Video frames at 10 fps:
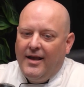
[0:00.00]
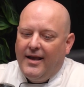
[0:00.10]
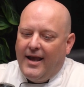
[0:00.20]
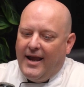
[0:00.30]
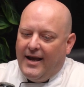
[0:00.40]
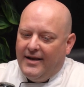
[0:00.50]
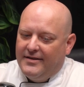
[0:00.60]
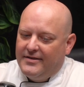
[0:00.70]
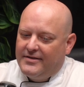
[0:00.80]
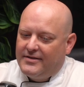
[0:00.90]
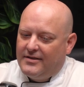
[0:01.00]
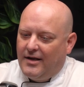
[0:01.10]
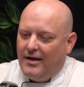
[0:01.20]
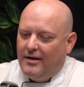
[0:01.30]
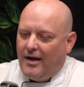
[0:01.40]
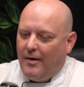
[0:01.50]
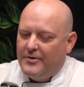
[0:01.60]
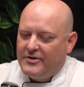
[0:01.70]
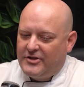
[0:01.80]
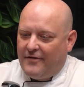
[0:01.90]
And I
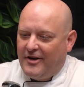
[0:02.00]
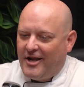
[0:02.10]
was a chef at a